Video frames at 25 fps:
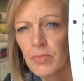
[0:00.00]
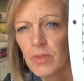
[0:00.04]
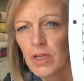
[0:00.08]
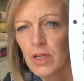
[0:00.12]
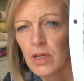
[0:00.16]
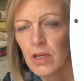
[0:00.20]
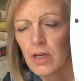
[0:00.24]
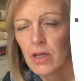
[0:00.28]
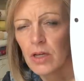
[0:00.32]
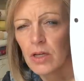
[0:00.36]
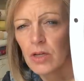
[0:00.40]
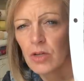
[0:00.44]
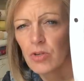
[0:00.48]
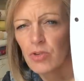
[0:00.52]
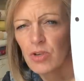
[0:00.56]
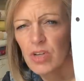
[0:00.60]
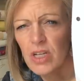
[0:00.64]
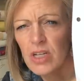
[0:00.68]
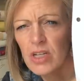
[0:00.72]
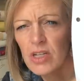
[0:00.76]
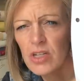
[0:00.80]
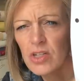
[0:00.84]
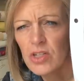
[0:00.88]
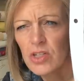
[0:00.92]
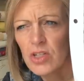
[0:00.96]
a,
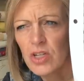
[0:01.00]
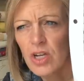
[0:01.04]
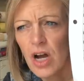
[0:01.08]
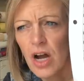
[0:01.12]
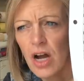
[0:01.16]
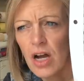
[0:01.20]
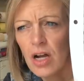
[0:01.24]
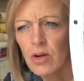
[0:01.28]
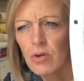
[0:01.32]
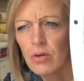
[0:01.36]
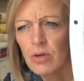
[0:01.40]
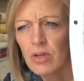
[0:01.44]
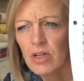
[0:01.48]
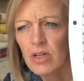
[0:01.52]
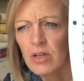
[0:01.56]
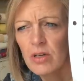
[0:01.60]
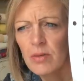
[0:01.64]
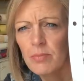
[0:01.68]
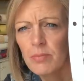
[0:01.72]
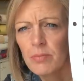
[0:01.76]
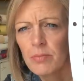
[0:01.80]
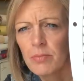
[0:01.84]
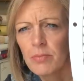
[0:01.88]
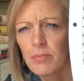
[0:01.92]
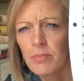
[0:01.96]
greenish aqua
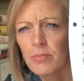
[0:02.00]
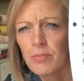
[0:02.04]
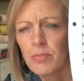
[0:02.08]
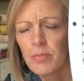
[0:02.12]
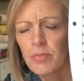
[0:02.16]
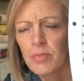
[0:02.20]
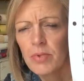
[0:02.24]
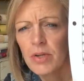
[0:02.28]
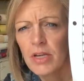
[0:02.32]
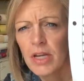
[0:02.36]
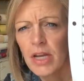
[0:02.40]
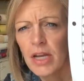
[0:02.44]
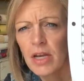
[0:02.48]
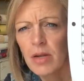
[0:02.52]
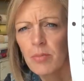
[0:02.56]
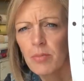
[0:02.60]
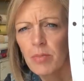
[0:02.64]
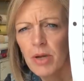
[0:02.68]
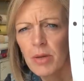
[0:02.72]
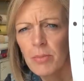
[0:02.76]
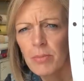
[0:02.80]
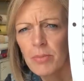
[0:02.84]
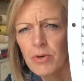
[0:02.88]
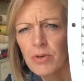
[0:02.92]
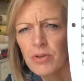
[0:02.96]
banana
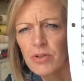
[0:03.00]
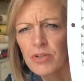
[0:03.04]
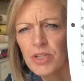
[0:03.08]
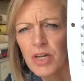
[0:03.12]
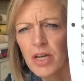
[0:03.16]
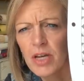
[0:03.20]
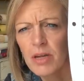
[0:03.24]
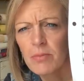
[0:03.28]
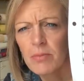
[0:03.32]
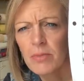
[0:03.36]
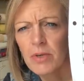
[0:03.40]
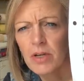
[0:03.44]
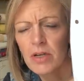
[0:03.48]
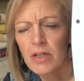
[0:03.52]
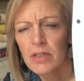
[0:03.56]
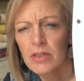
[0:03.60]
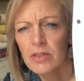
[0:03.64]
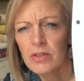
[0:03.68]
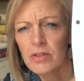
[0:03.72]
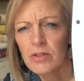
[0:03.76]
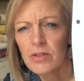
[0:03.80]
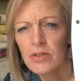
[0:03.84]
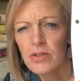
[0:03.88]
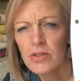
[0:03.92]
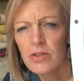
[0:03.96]
pepper type
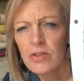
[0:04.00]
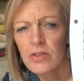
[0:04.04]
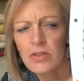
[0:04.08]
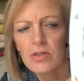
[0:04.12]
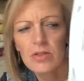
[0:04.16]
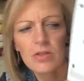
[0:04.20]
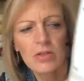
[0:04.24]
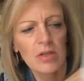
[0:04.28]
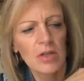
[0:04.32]
colors.